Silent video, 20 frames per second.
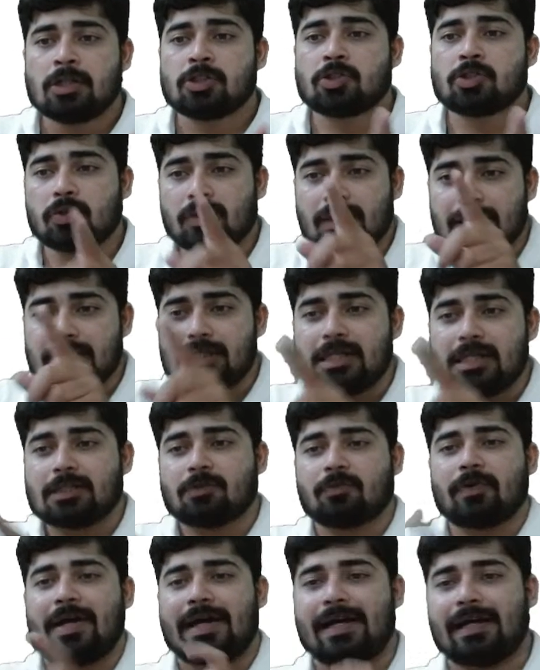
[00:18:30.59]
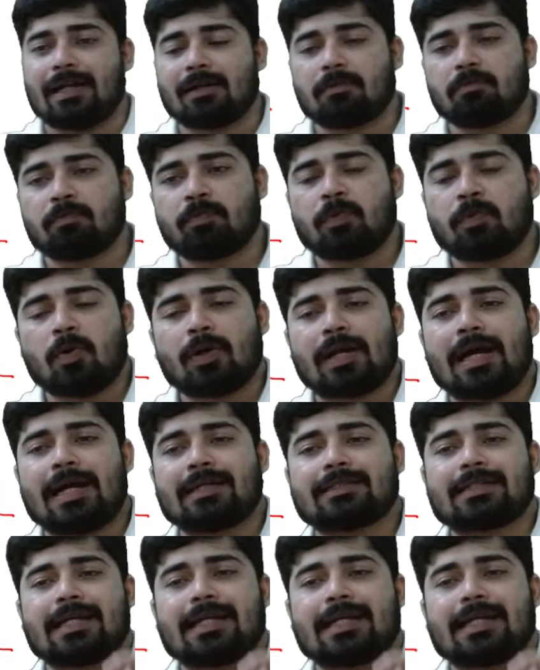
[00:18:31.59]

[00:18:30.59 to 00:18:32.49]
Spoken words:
So this is where Bohr has